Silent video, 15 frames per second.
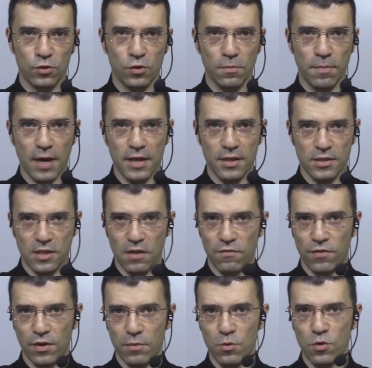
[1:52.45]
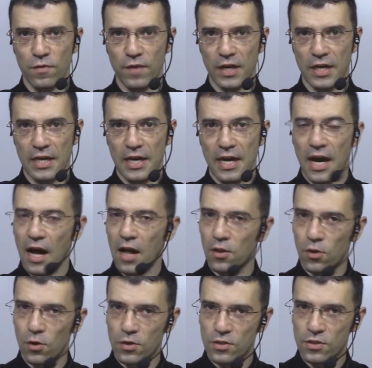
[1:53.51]
to buy the xanth remover,
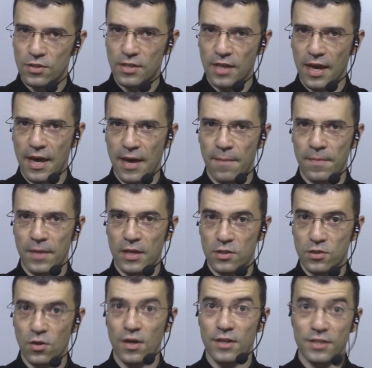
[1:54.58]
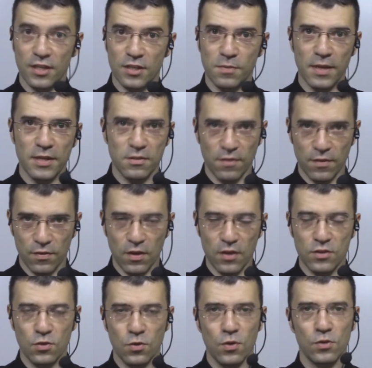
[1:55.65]
although it's not as expensive
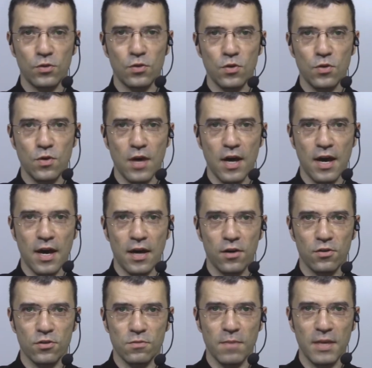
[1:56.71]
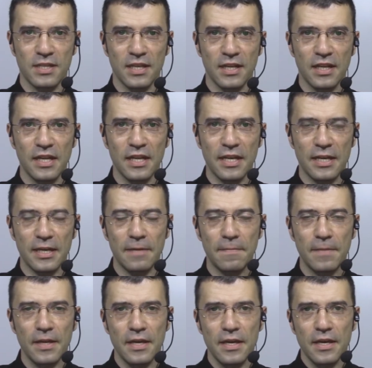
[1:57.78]
as going to a cosmetic clinic.
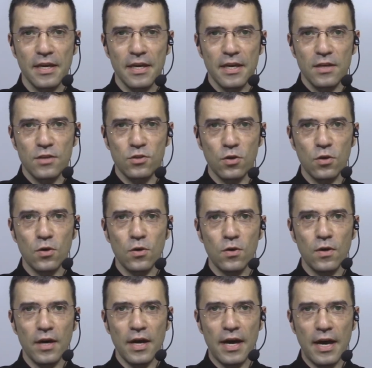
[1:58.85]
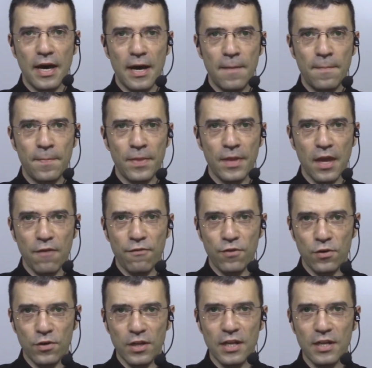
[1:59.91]
So if you're
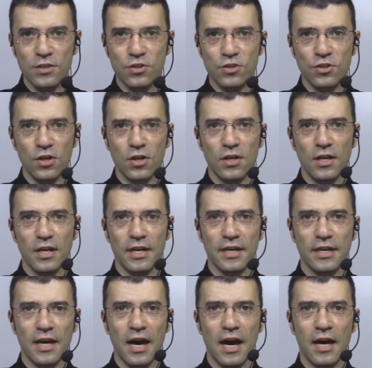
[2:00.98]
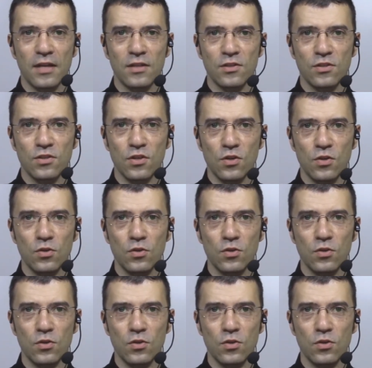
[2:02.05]
really struggling and you